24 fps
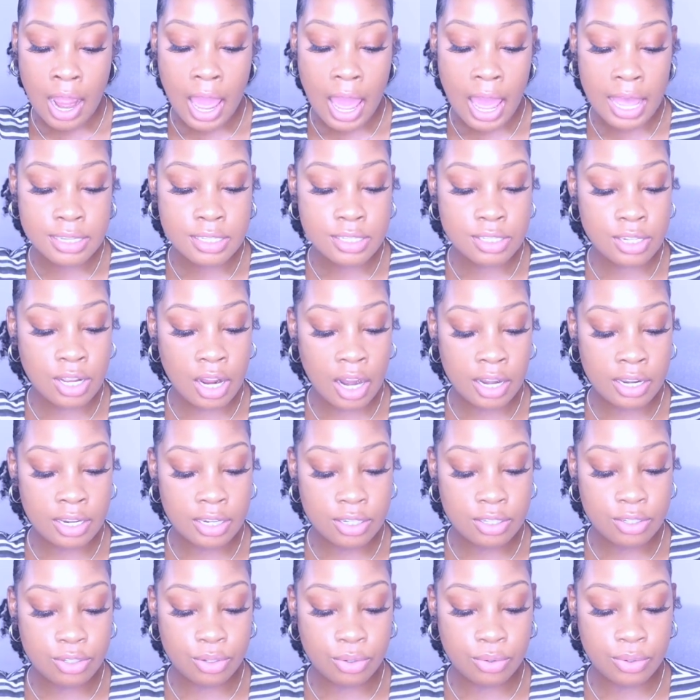I
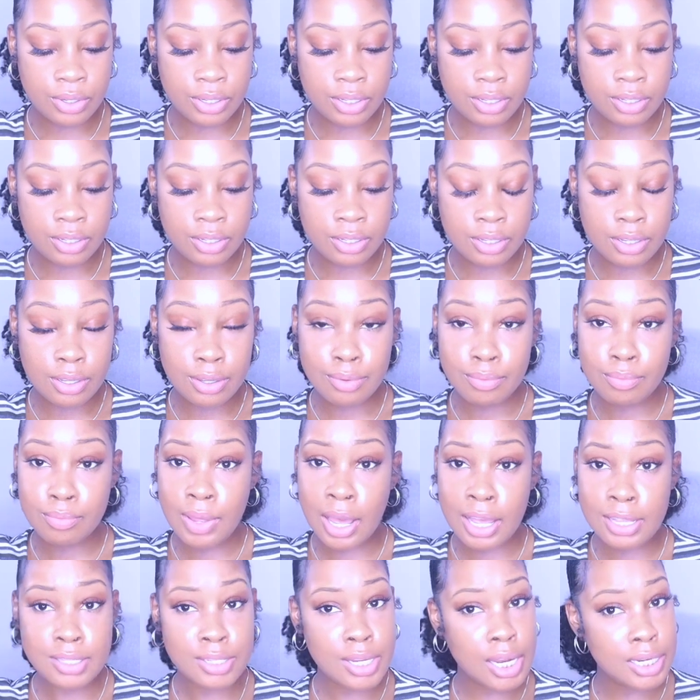started
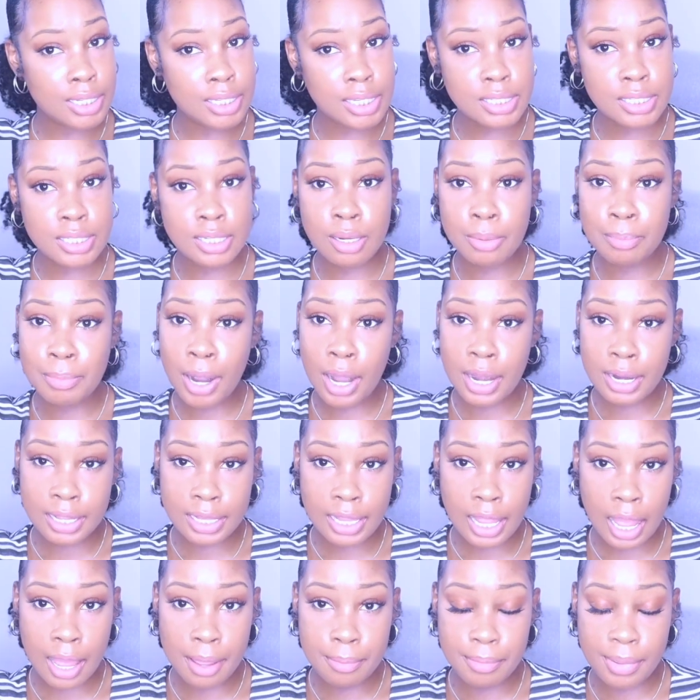listening to Mark
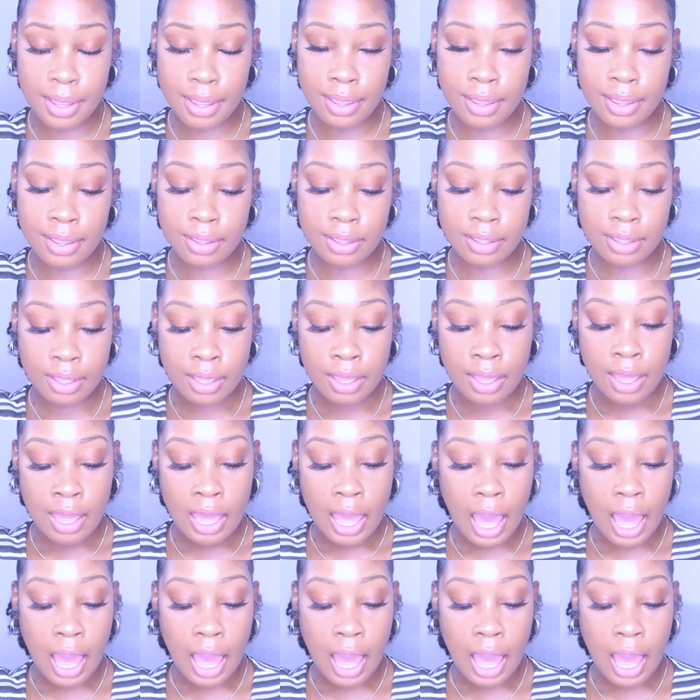Klimek.